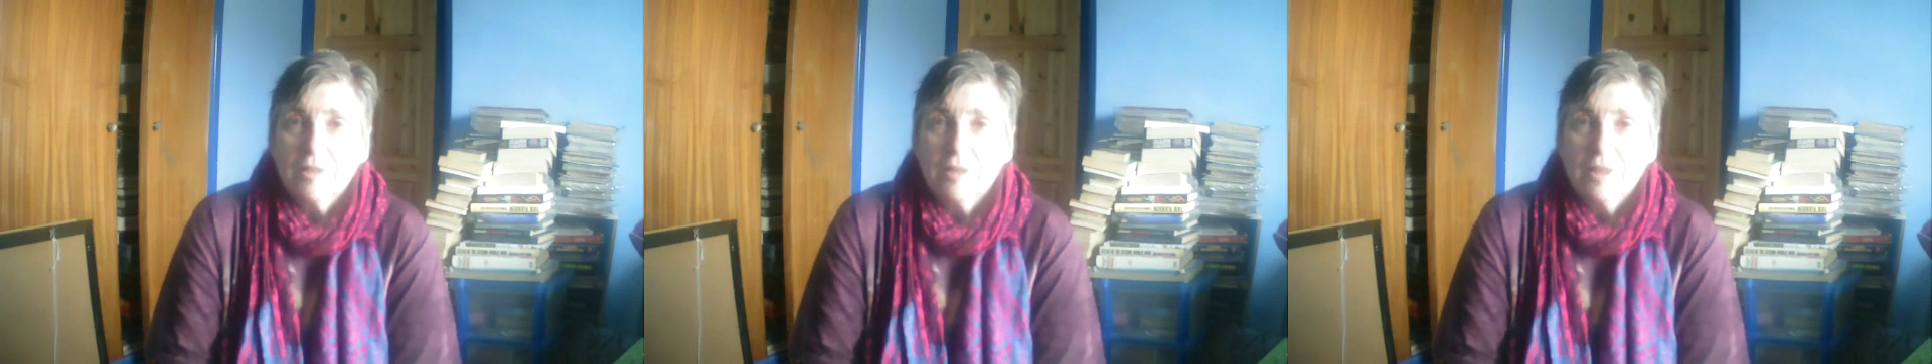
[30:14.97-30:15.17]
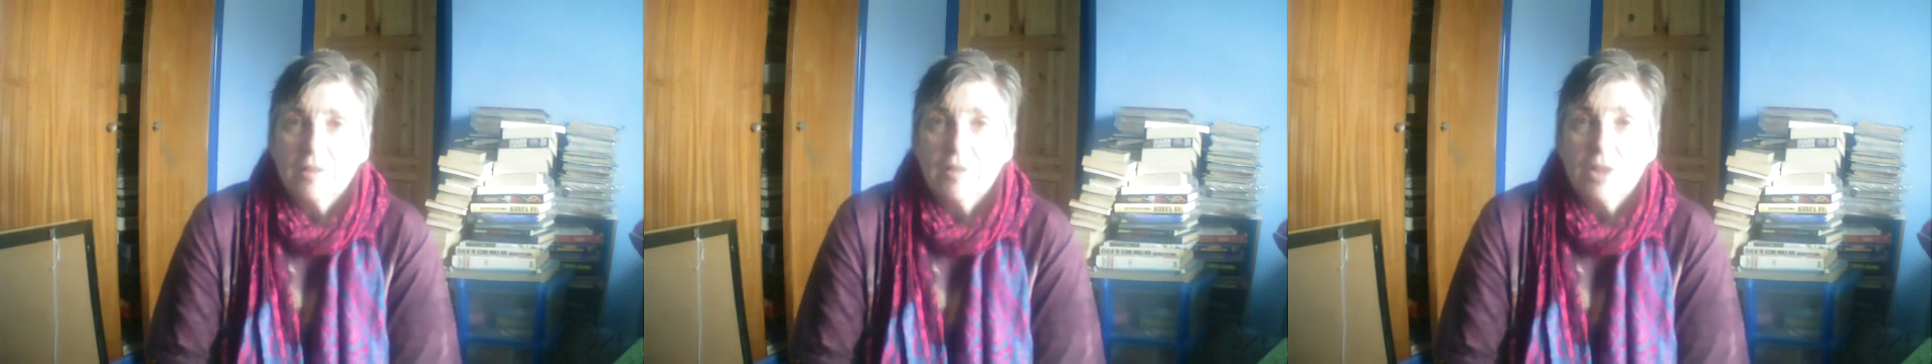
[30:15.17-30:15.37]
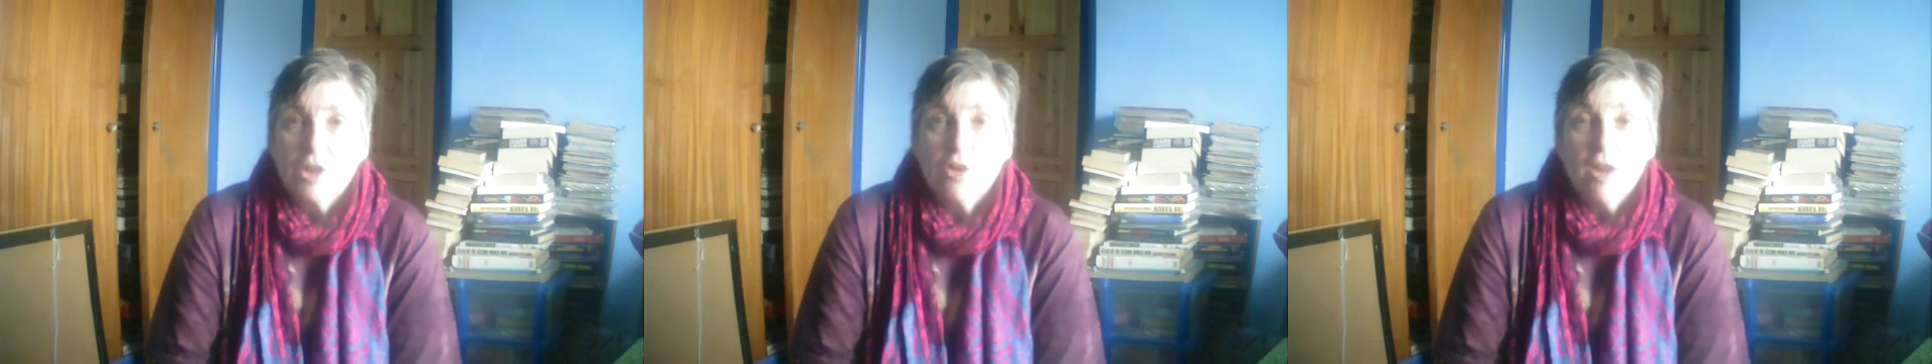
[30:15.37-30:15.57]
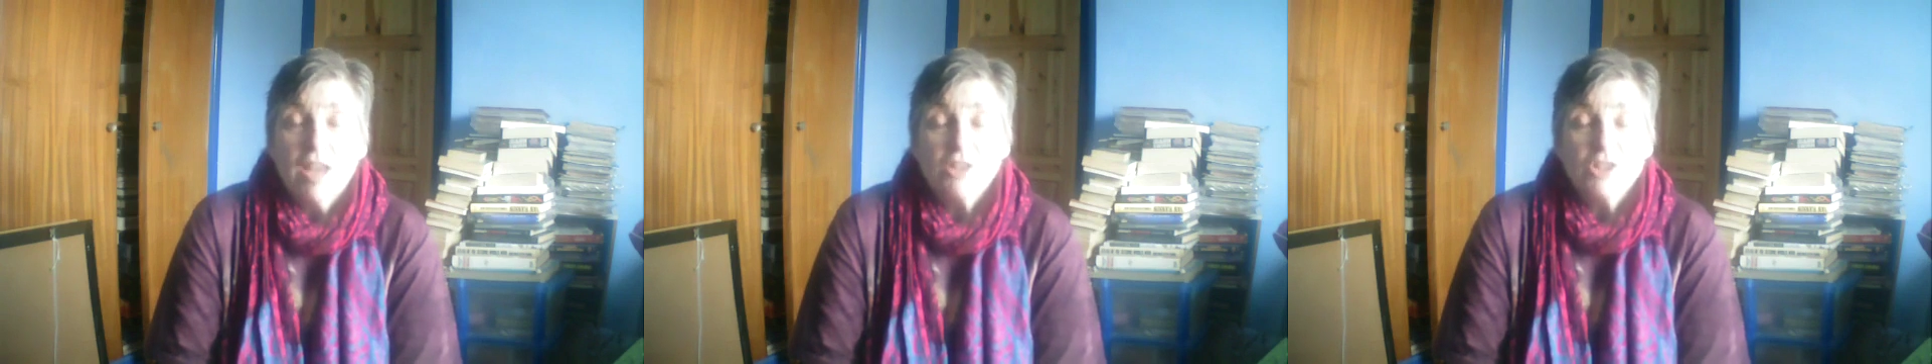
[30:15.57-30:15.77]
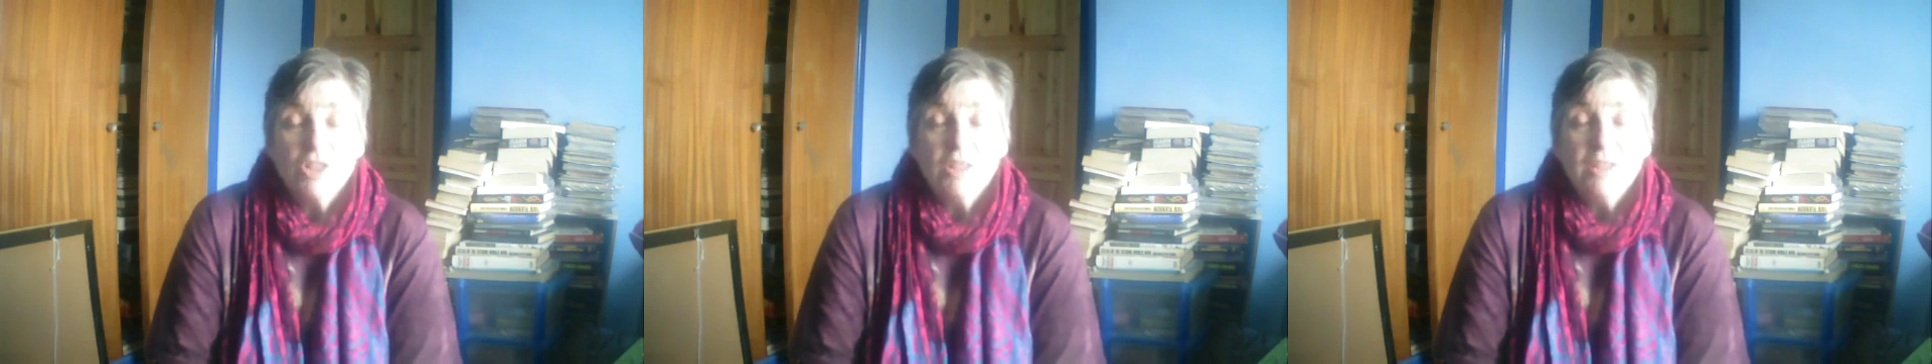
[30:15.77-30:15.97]
And then
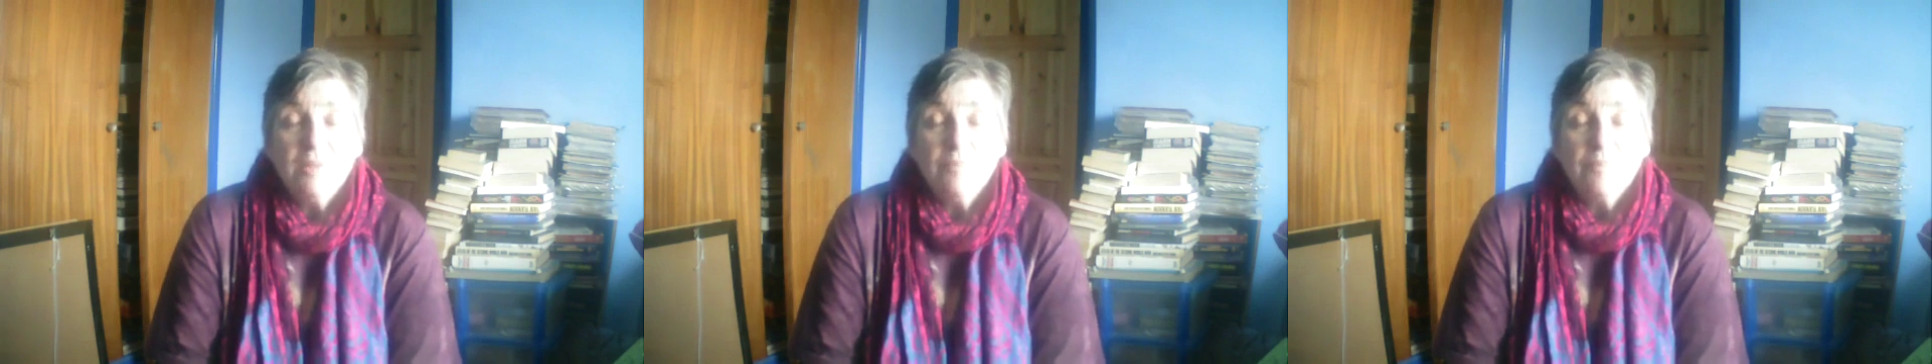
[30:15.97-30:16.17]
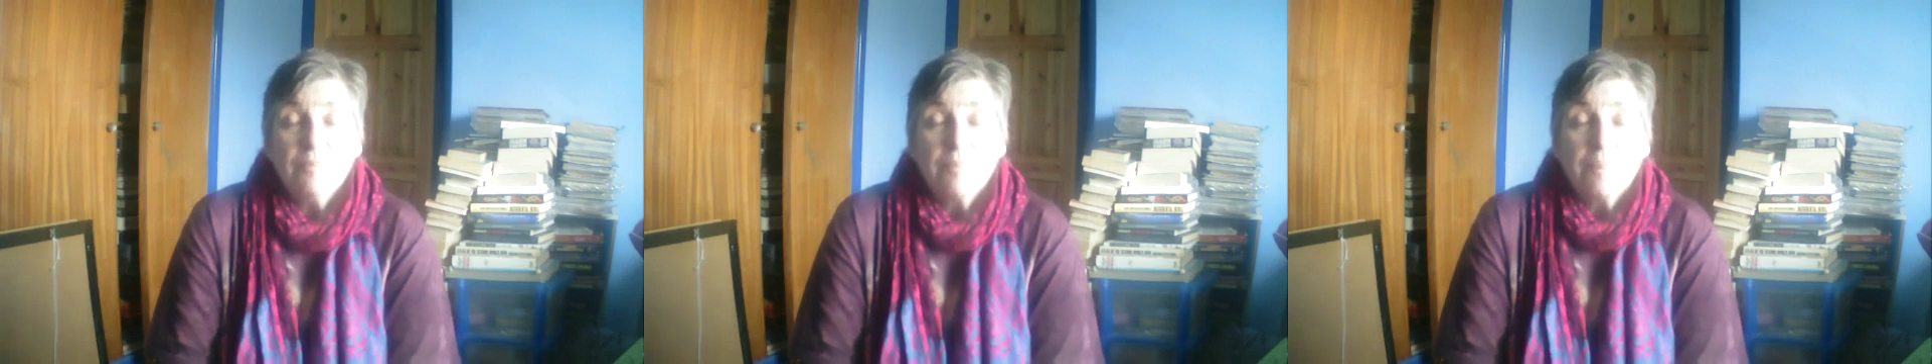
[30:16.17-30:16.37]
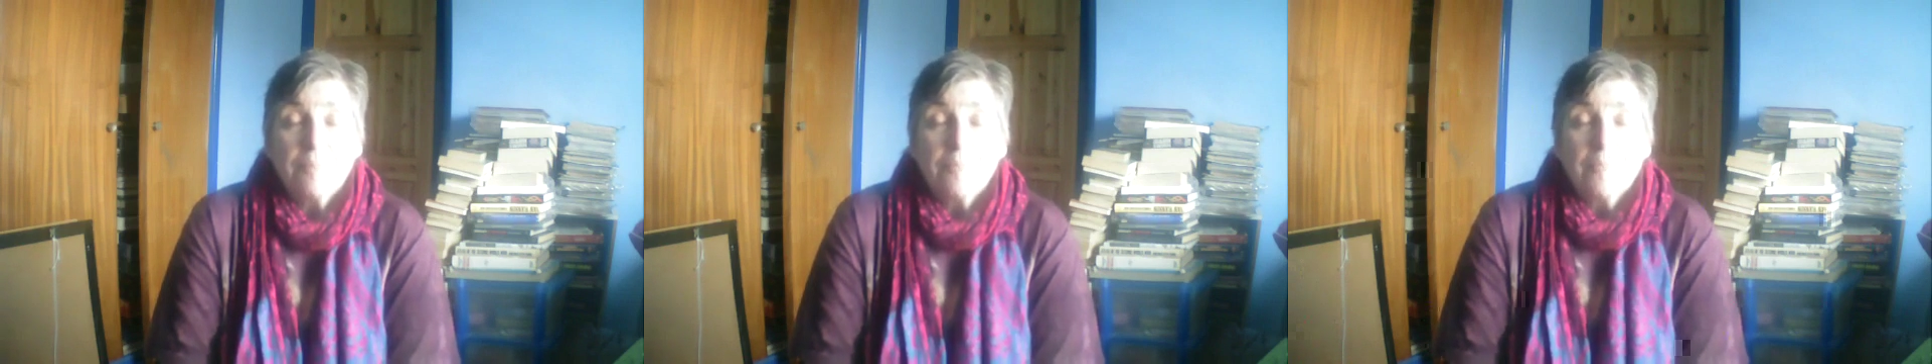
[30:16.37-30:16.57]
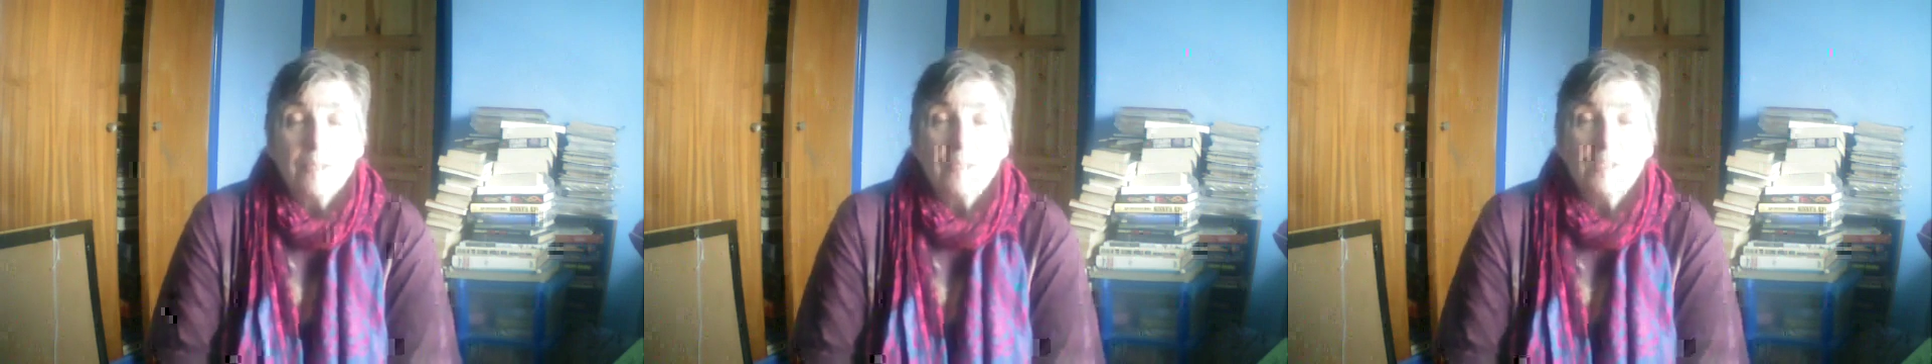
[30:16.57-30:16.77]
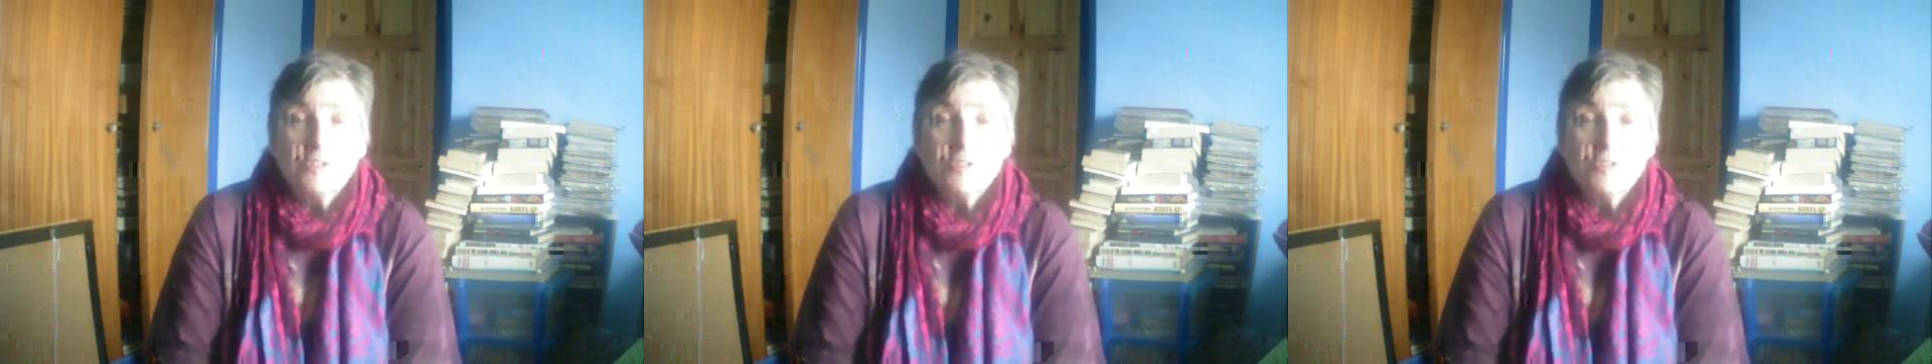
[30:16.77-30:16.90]
gradually let your